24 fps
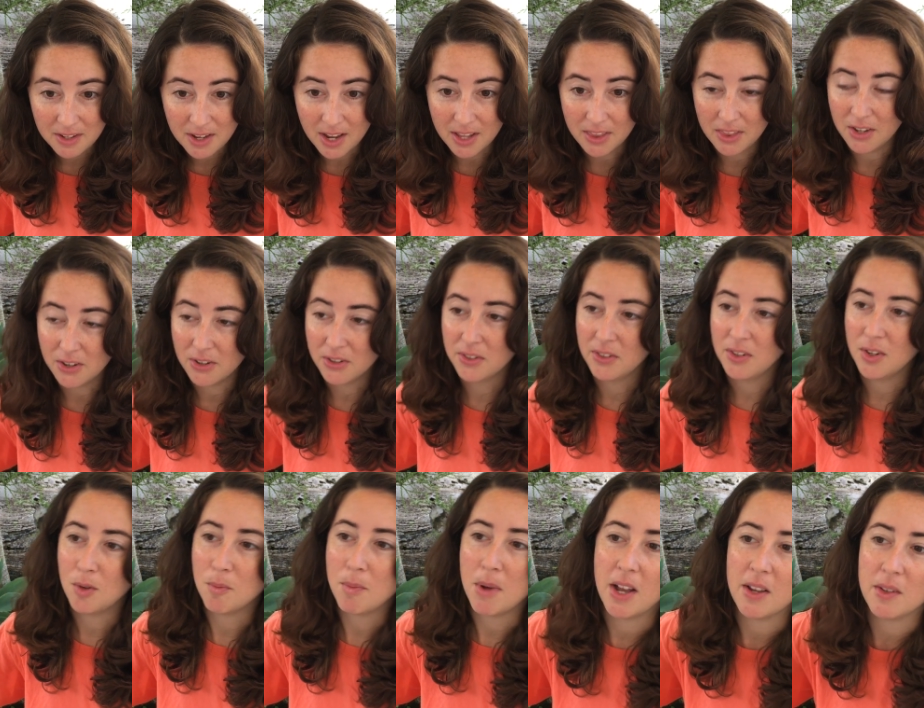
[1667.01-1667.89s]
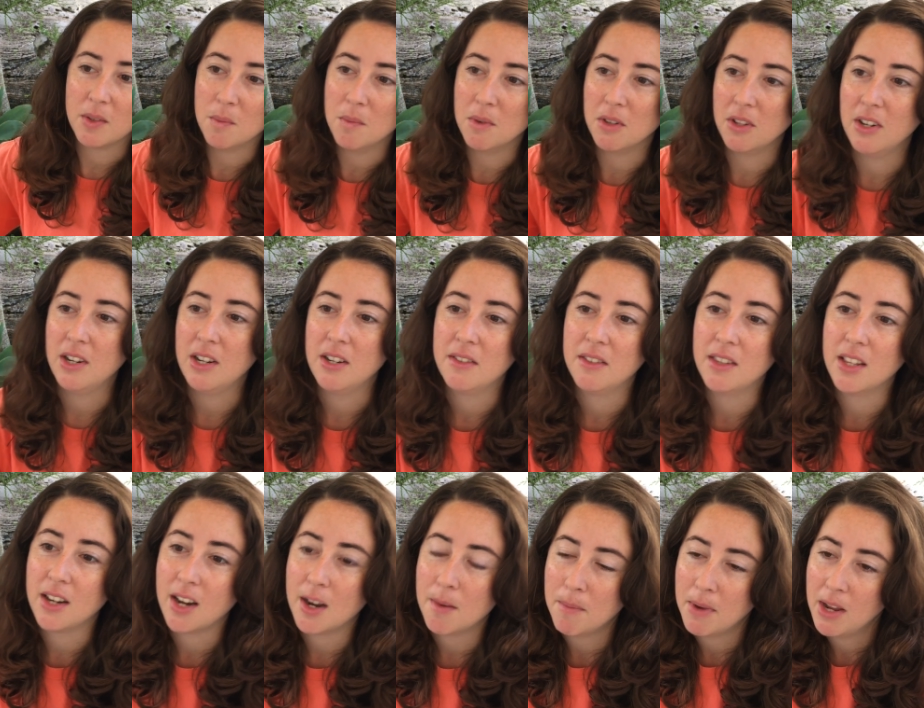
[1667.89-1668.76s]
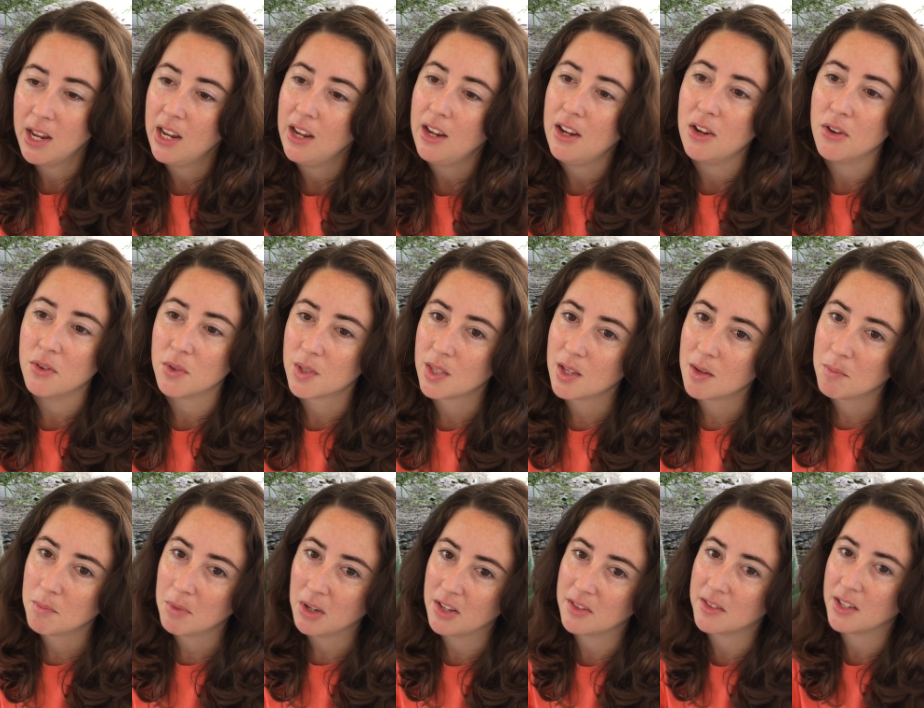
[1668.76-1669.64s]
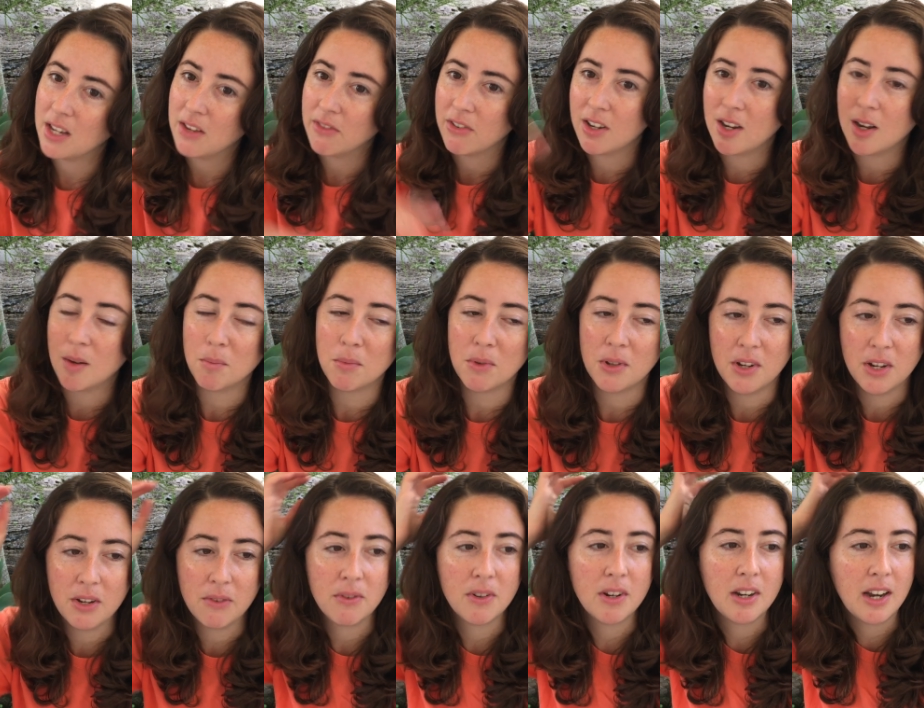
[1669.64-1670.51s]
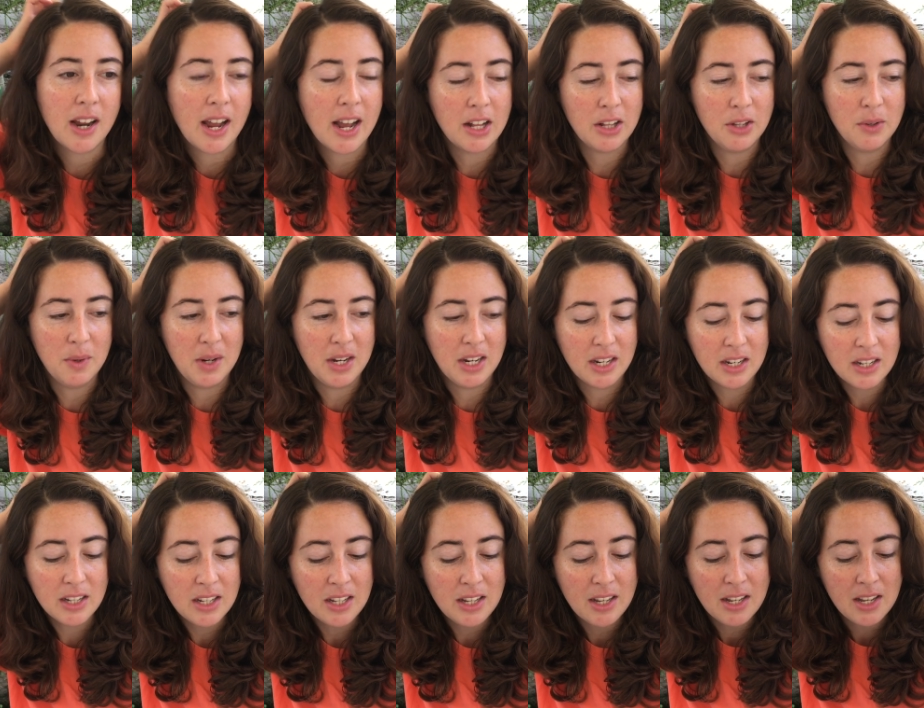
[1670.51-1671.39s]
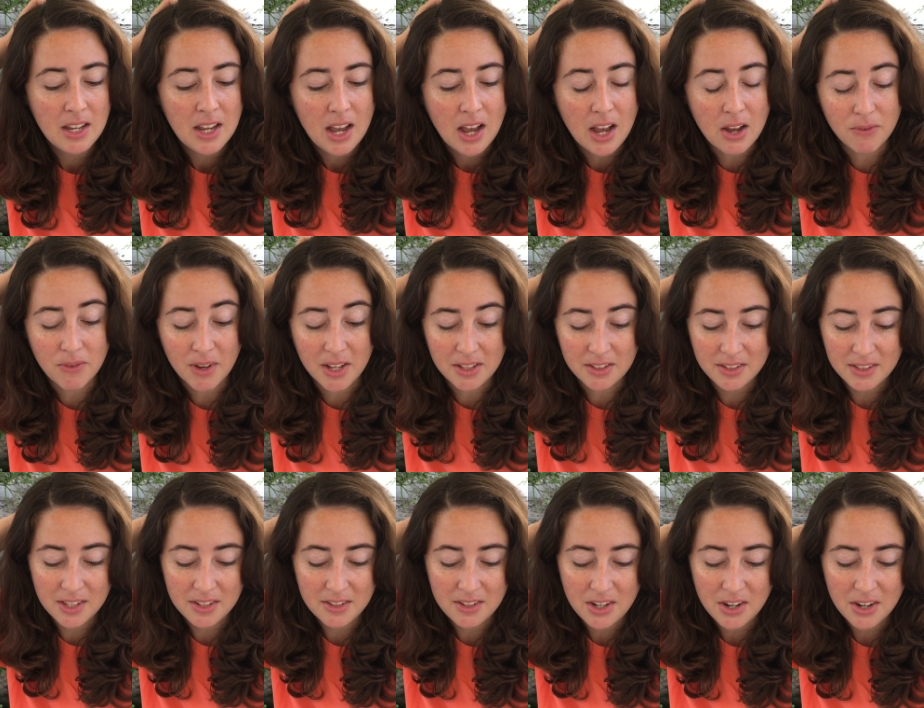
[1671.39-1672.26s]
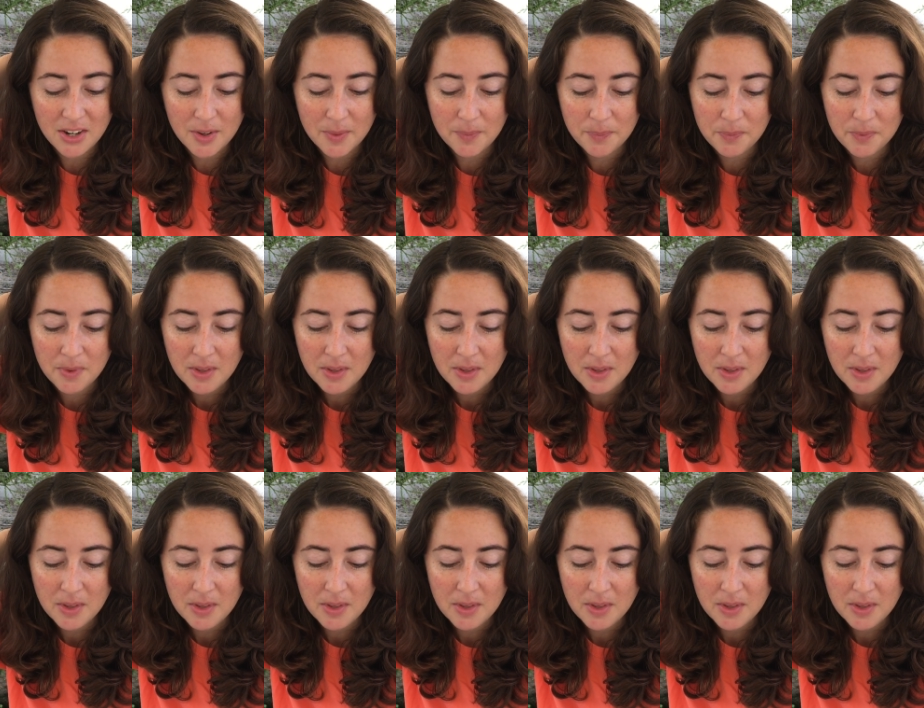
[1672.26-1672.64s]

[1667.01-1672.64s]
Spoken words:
and there's still possibilities that I might use them because I have a couple of different Halloween events this year.